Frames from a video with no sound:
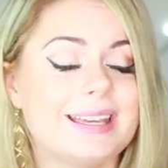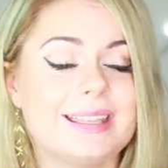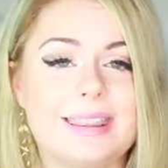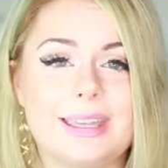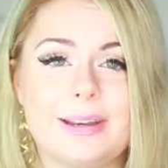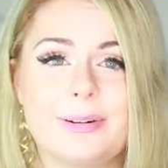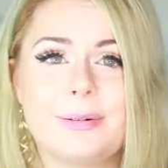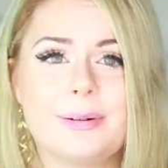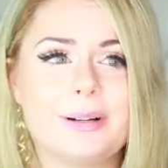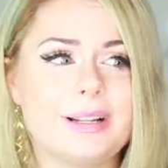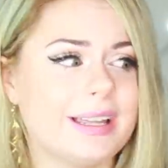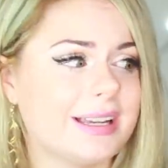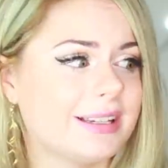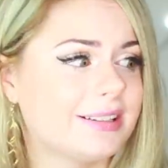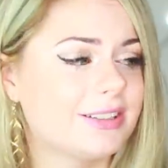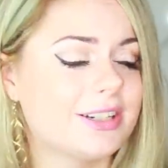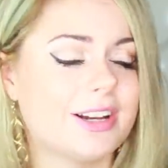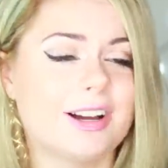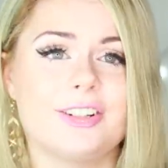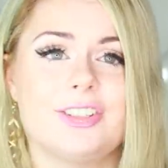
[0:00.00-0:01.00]
they were
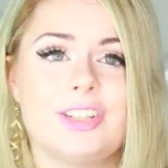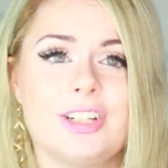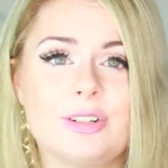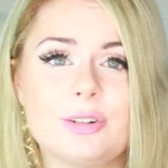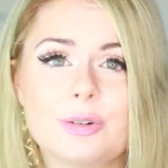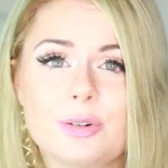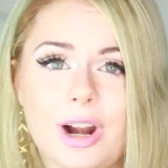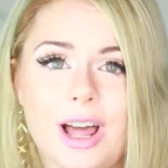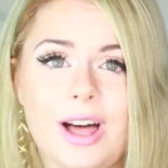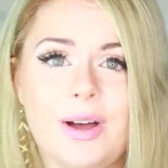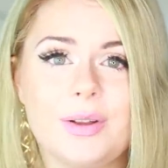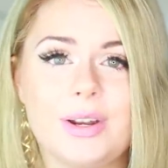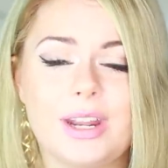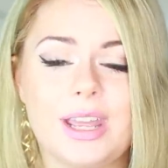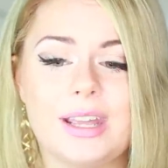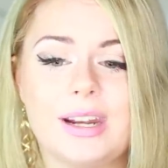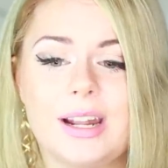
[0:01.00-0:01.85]
like touching the ground,